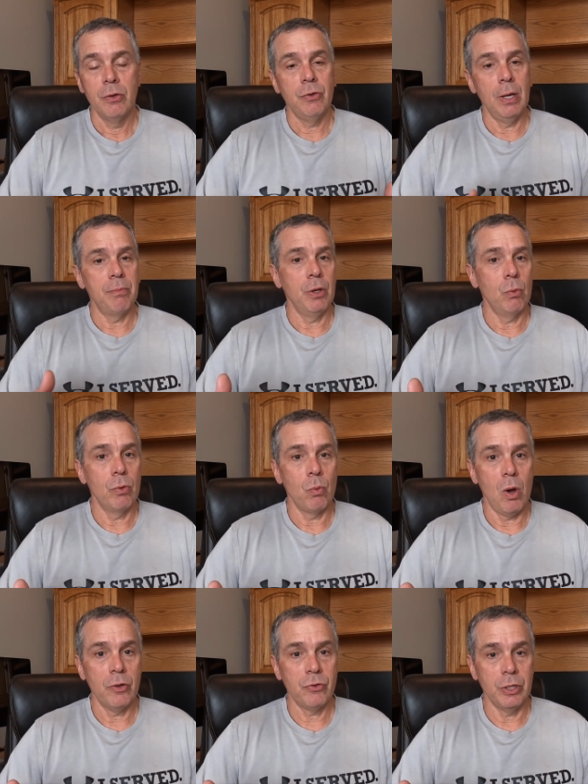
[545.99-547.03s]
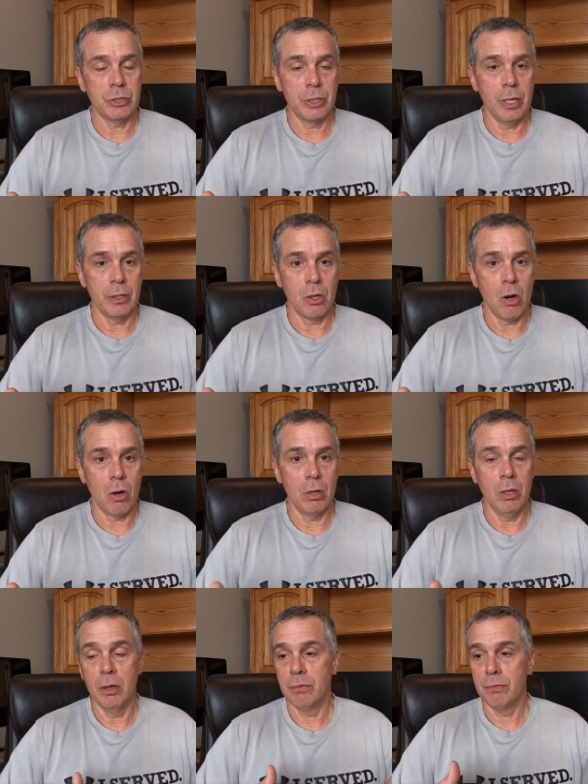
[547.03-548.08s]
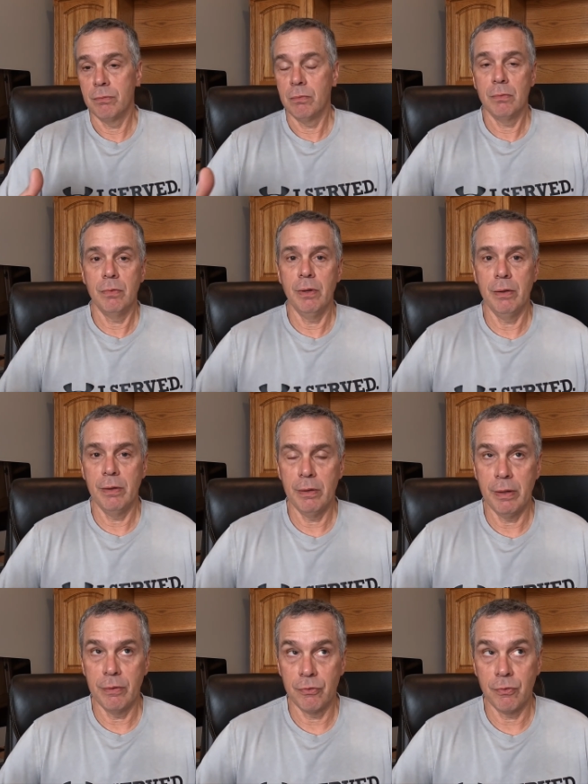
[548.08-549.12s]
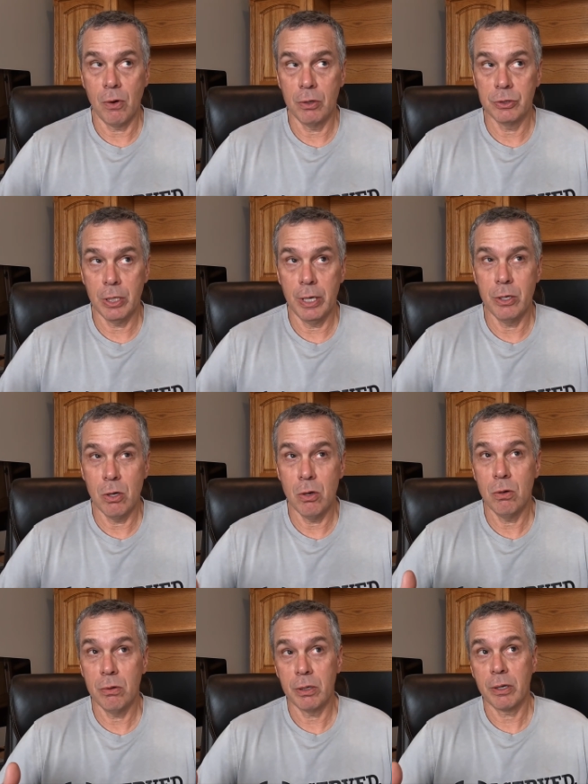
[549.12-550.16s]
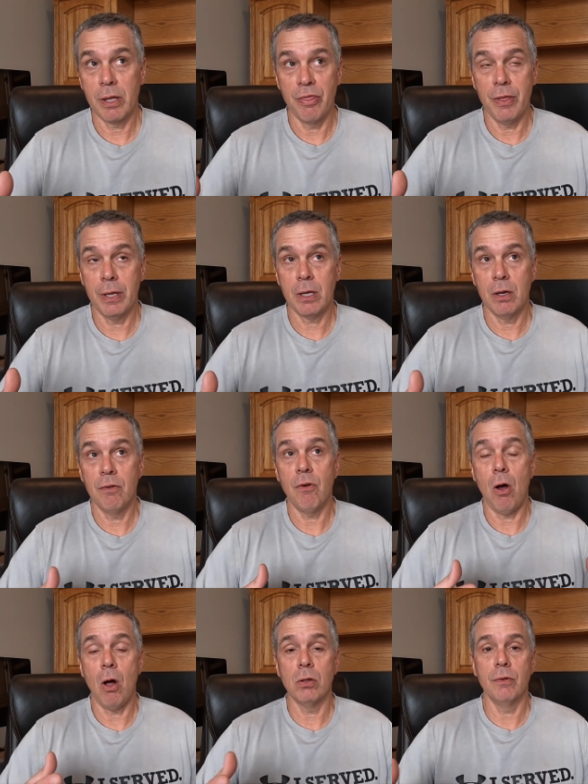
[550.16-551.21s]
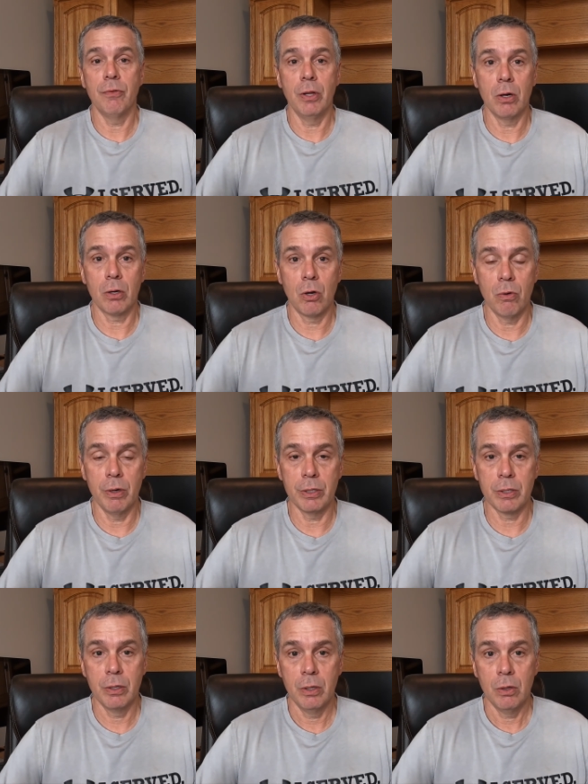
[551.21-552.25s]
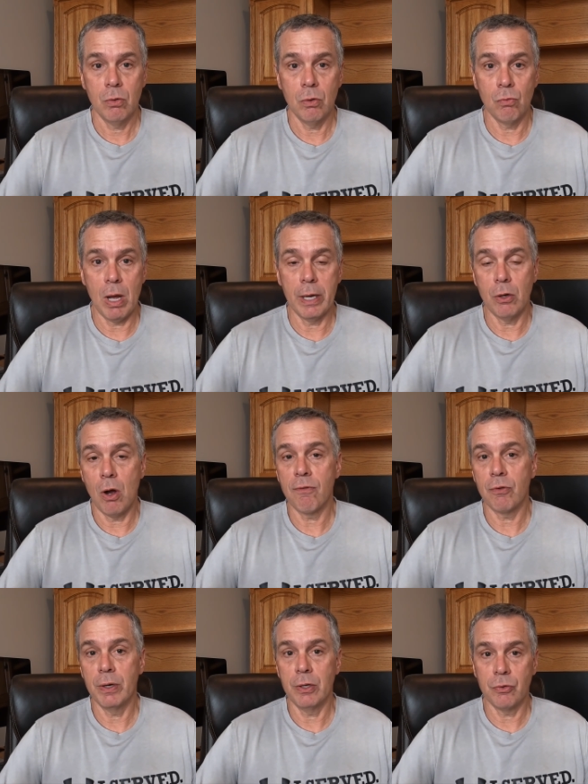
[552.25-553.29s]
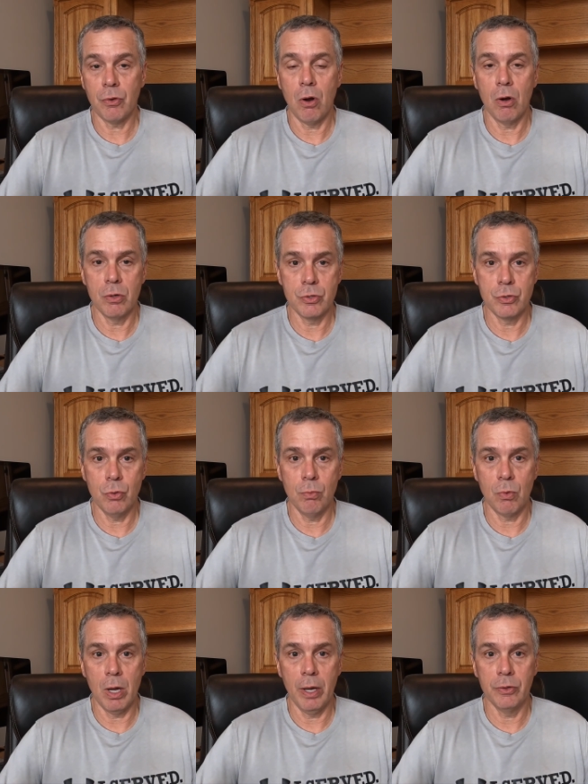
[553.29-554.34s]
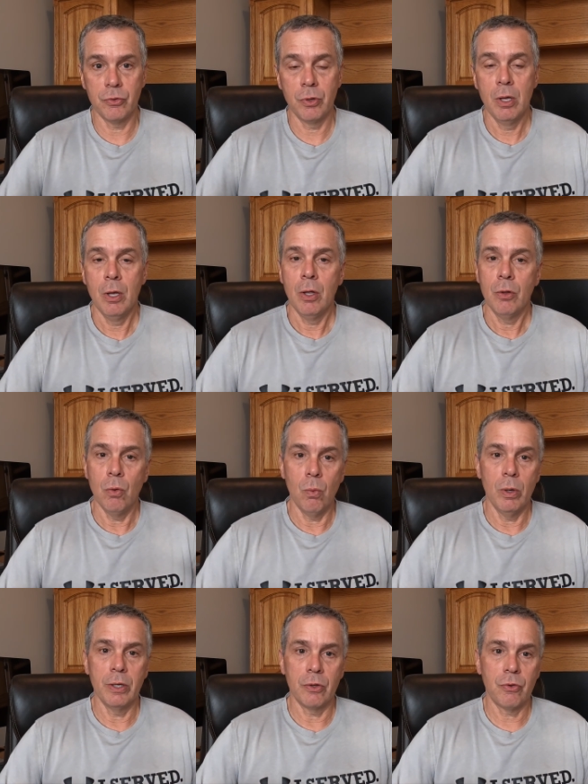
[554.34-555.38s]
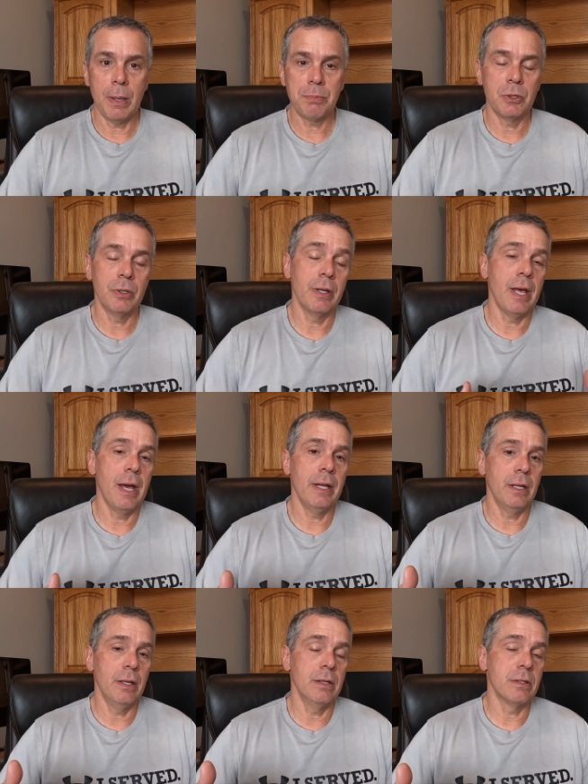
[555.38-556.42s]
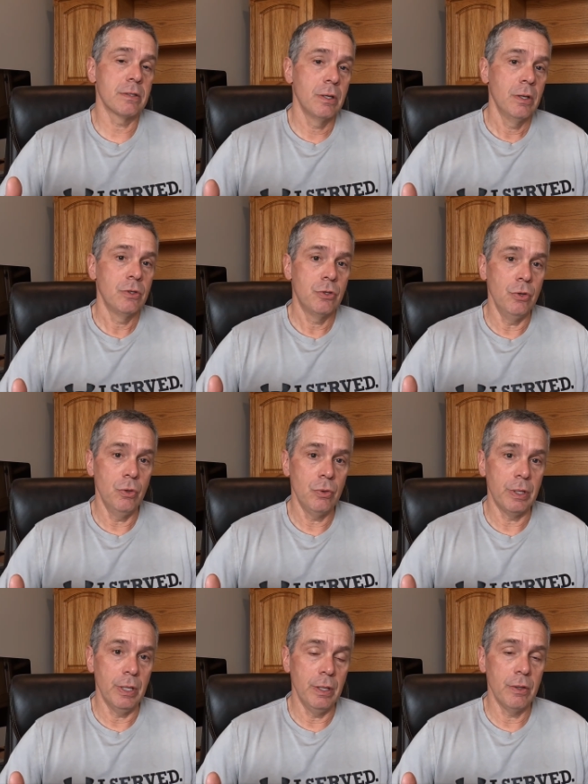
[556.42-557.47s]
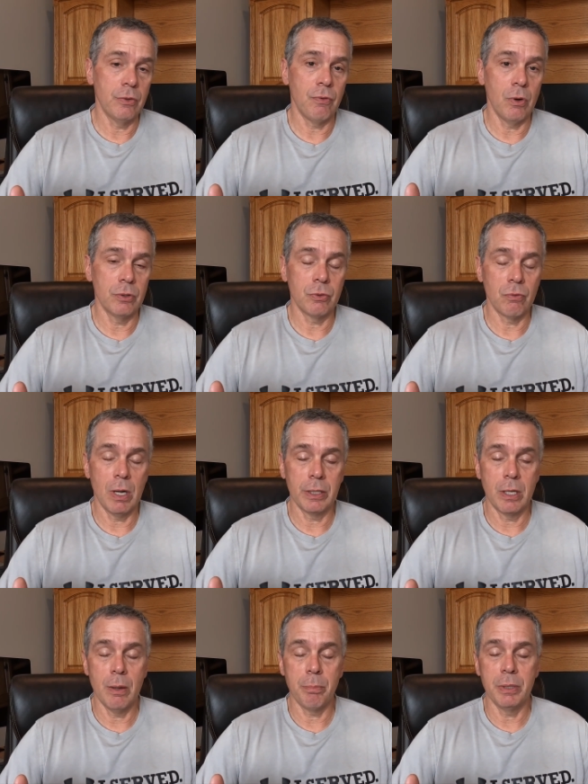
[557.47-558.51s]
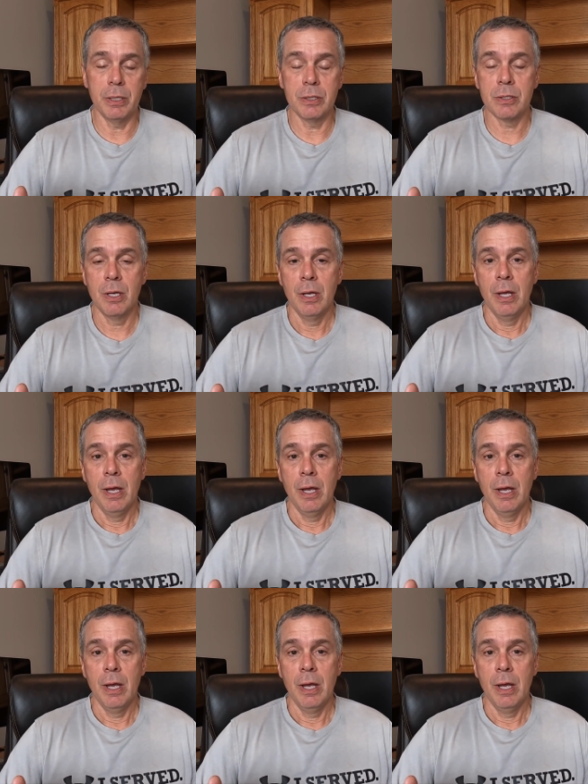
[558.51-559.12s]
Same thing with Wasatch Tenkara. As far as I know or can think of, all of their current rod offerings are zoom rods. The one exception to that is Tanuki, as far as the rod companies.